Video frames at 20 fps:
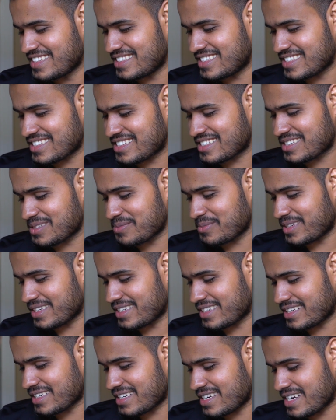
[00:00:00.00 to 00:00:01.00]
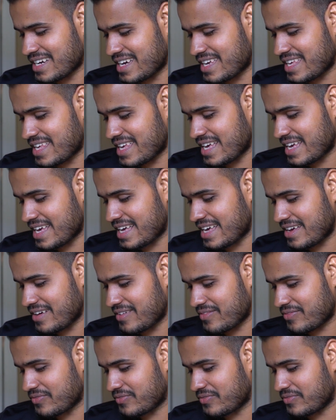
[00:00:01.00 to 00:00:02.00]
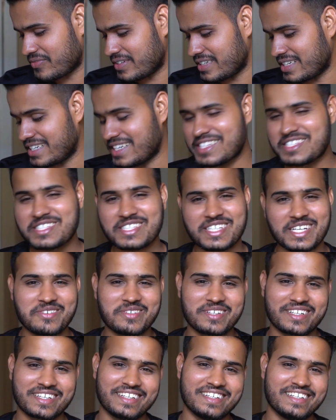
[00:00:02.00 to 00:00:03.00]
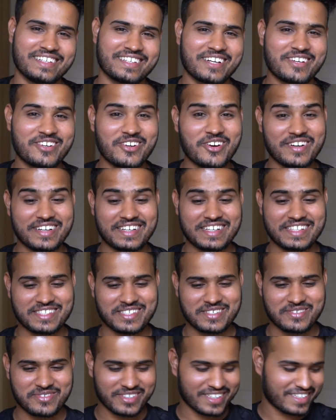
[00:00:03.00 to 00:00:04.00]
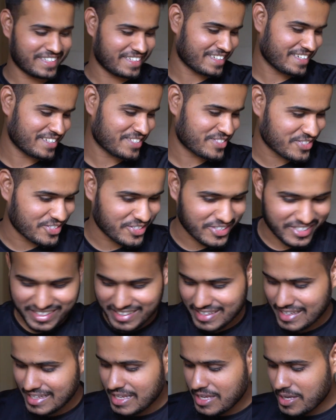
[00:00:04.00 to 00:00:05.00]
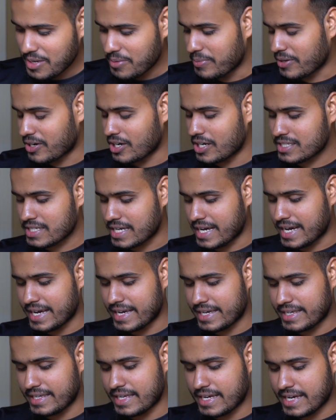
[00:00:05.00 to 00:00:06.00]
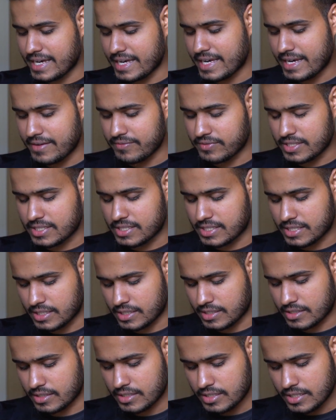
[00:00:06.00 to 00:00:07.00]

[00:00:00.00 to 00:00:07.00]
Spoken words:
Just a minute. I have Discover credit card, not Deserve credit card. Sorry, because I have this thing.